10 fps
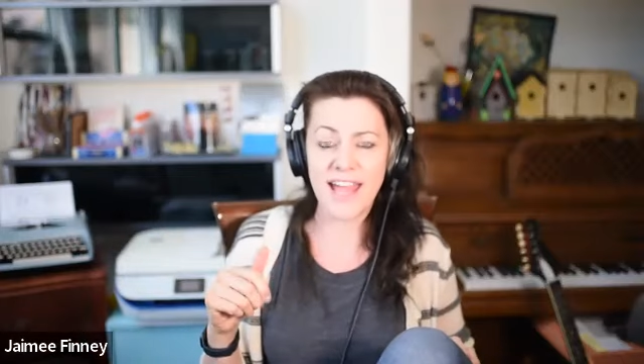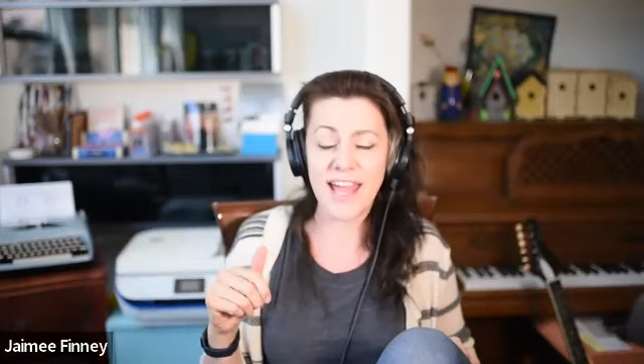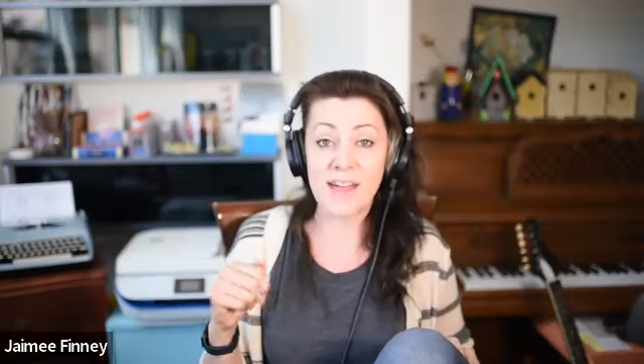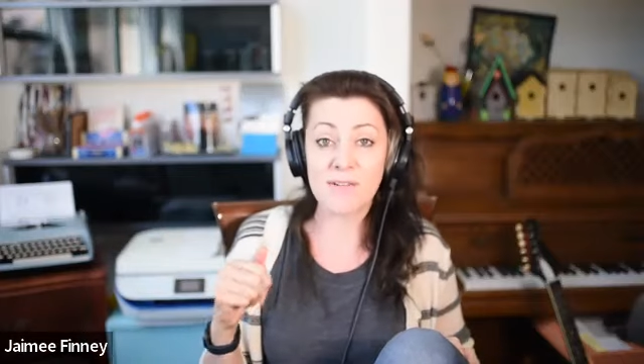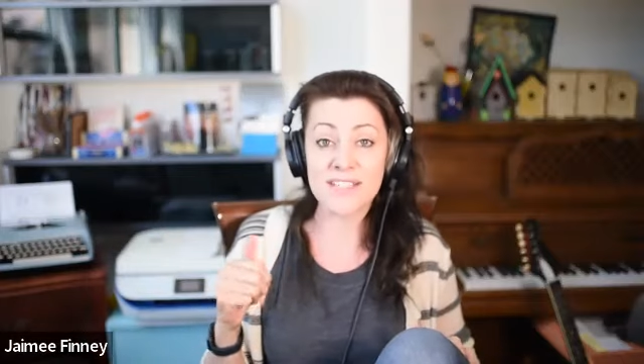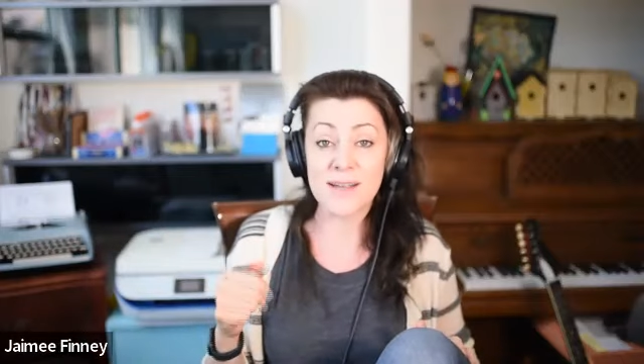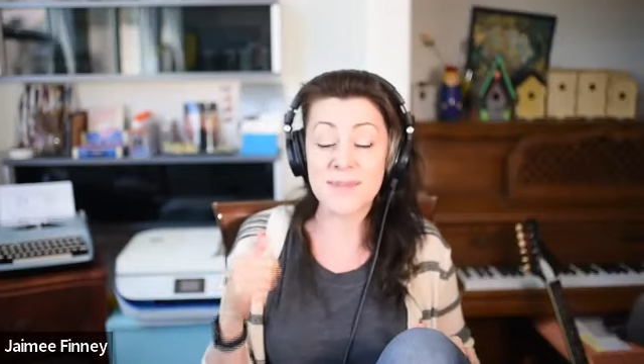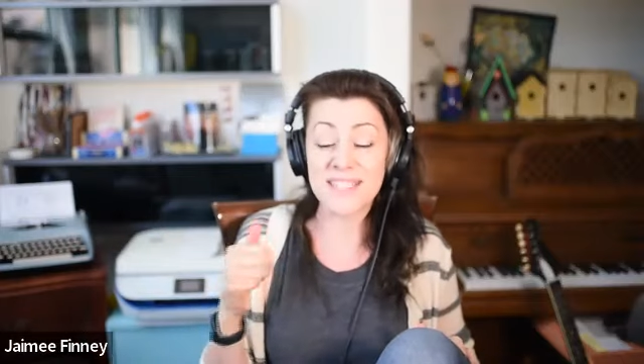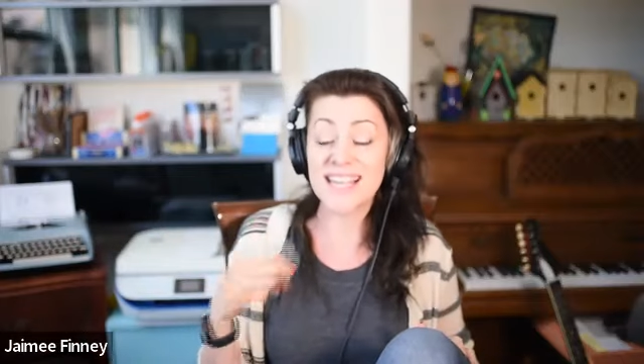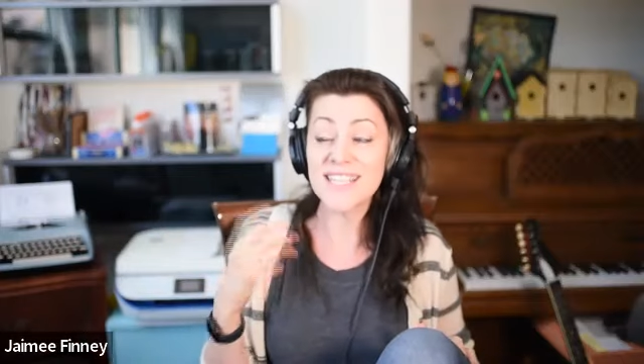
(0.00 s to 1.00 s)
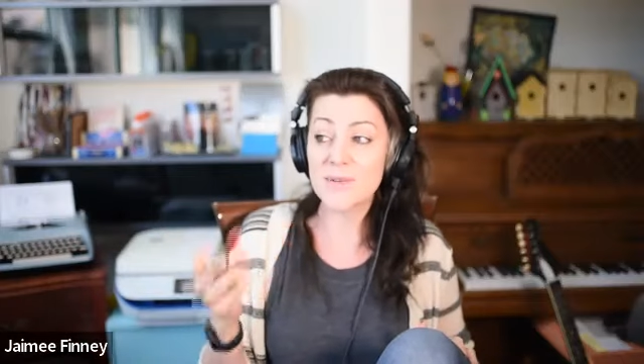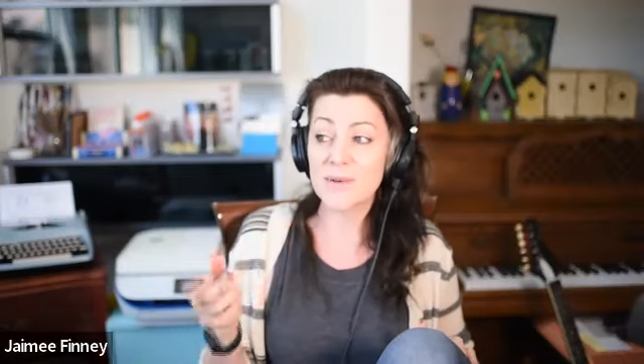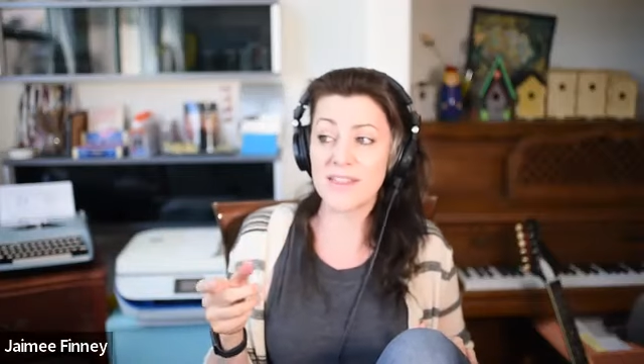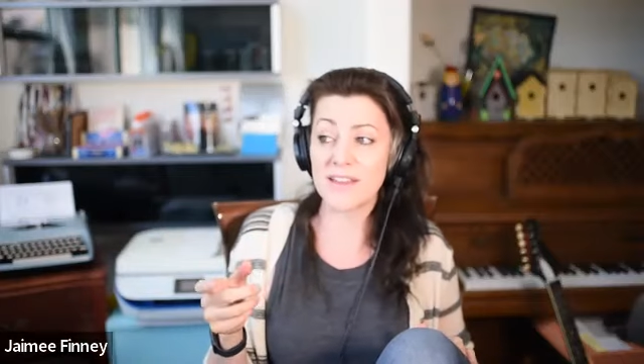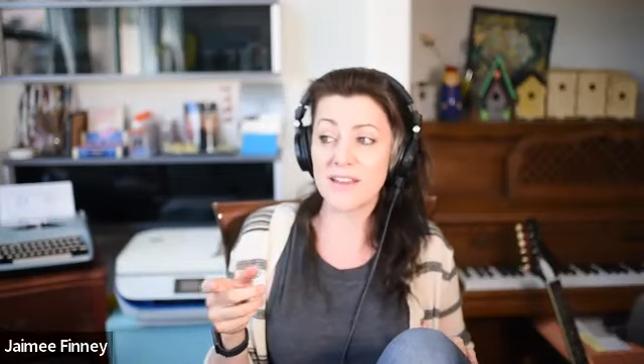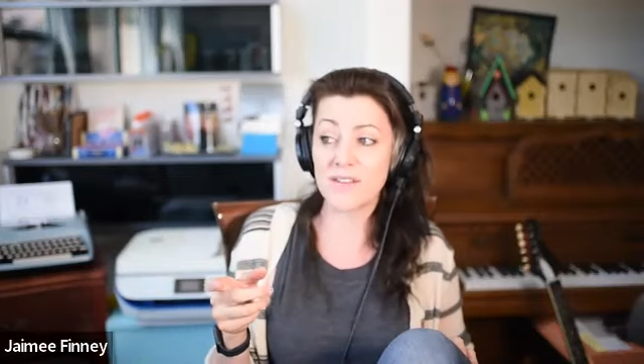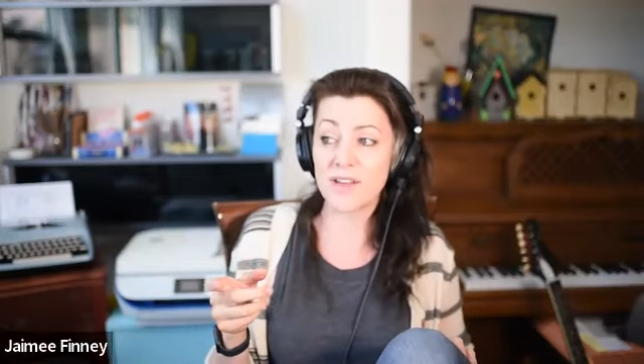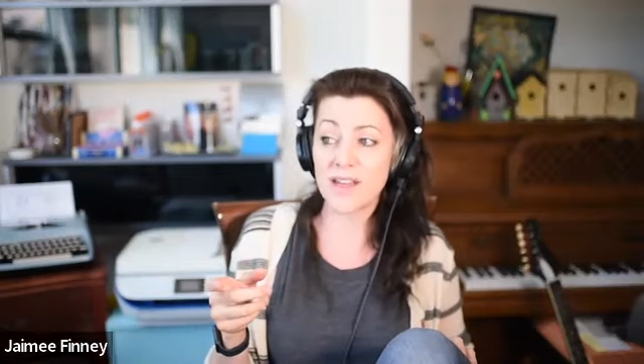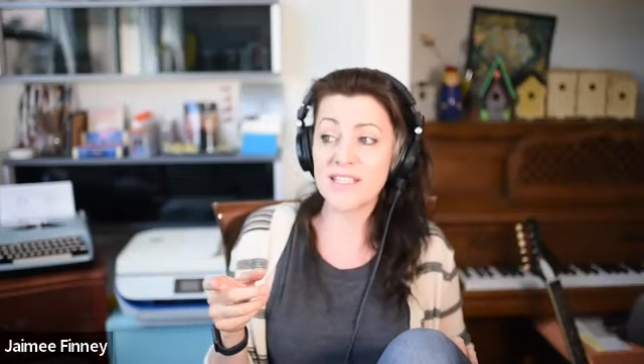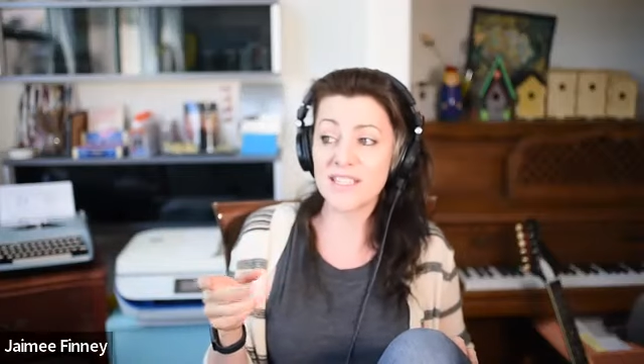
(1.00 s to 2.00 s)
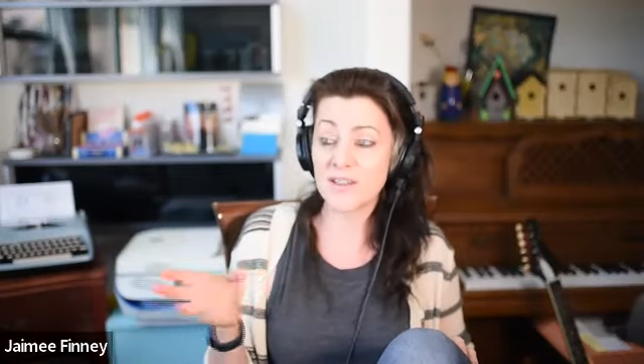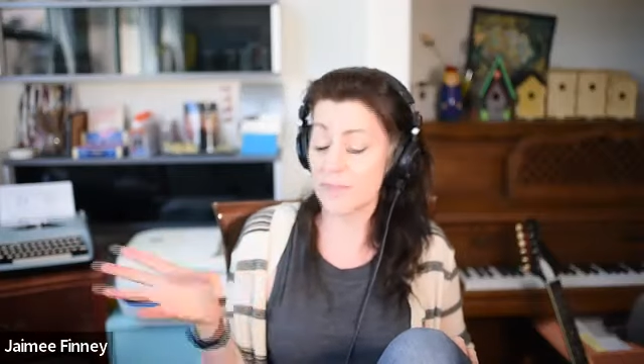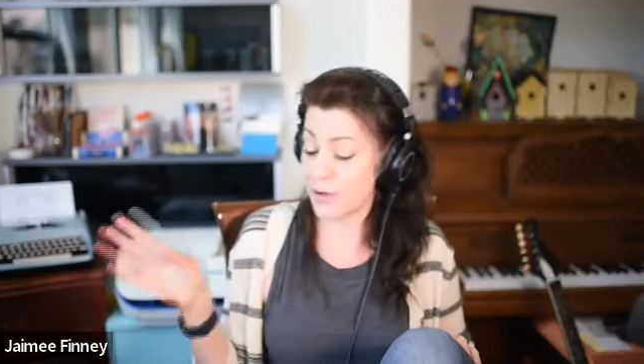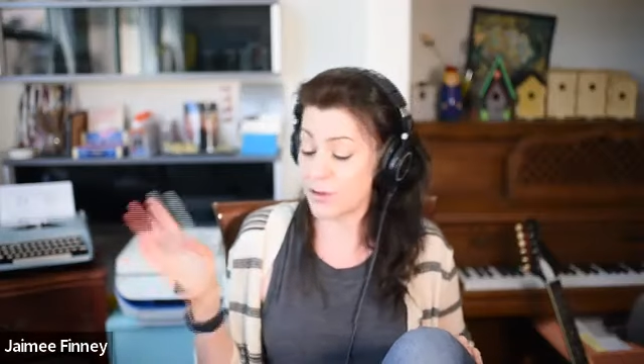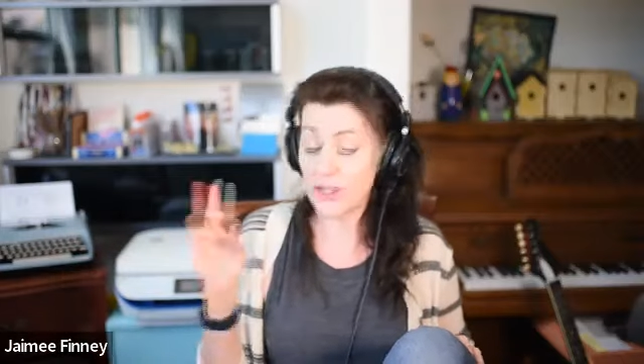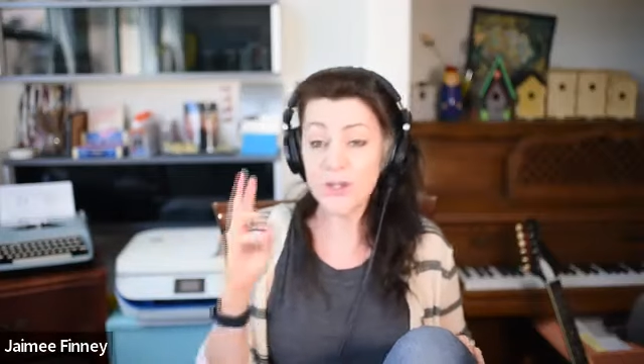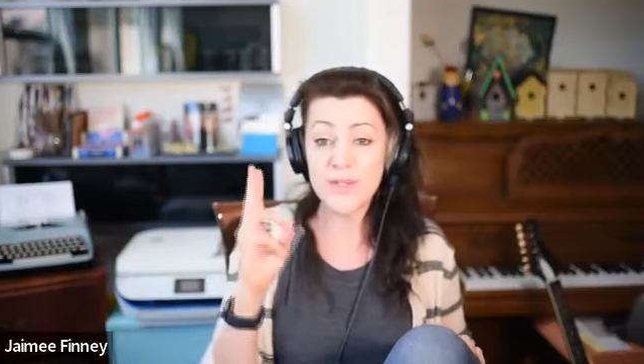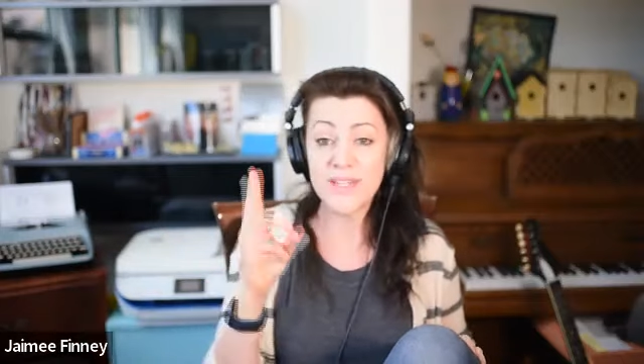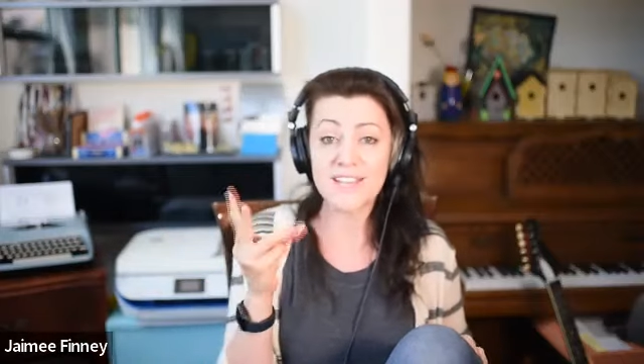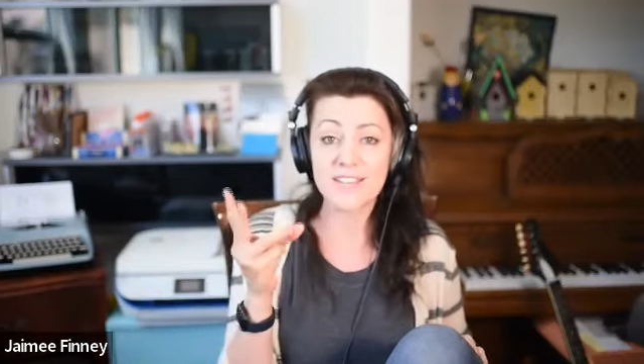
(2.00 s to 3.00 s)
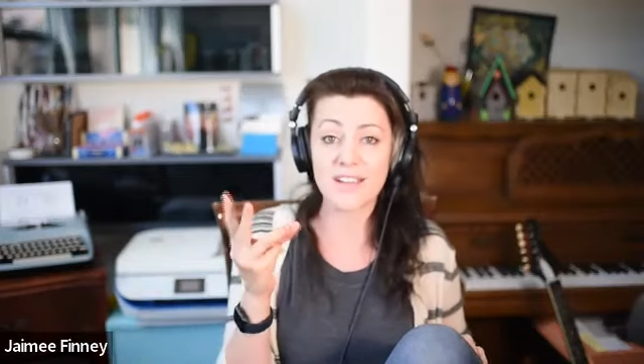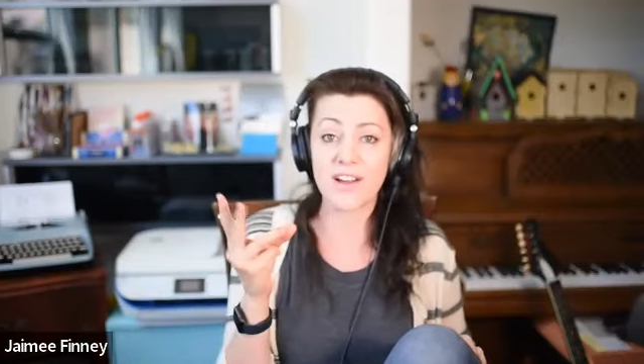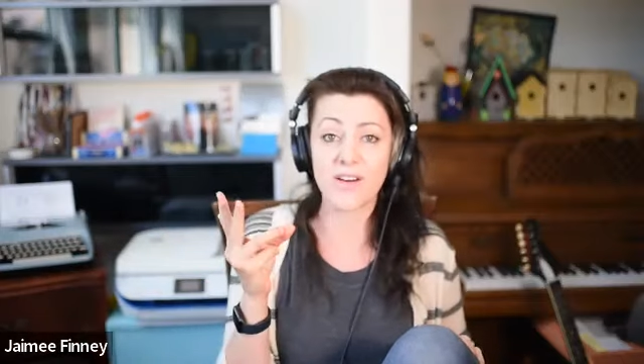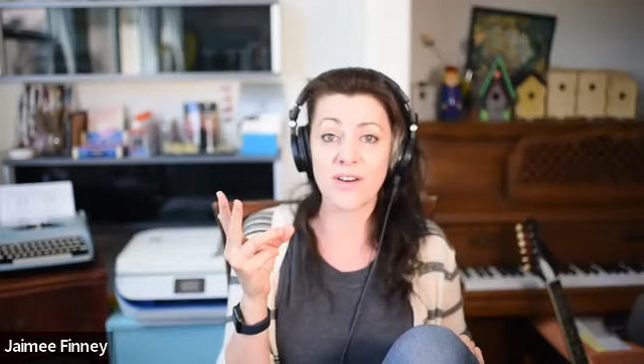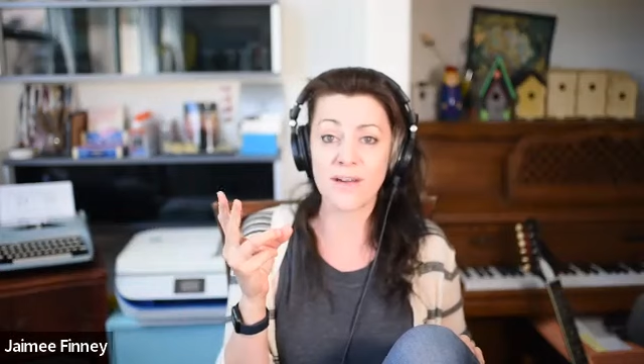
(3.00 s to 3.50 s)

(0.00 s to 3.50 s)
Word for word: and I was obsessed with it until about two days ago.